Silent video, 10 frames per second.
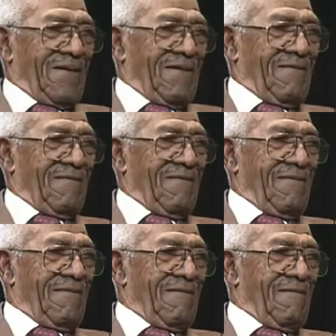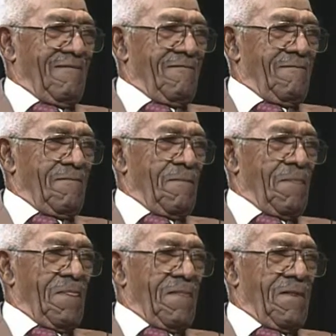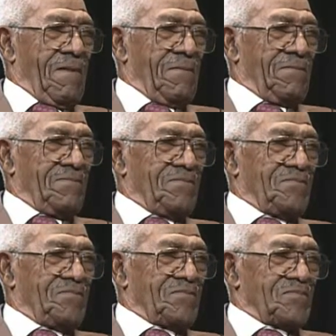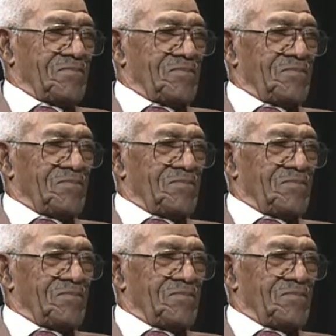Tell me about the wild game dinner, the fundraiser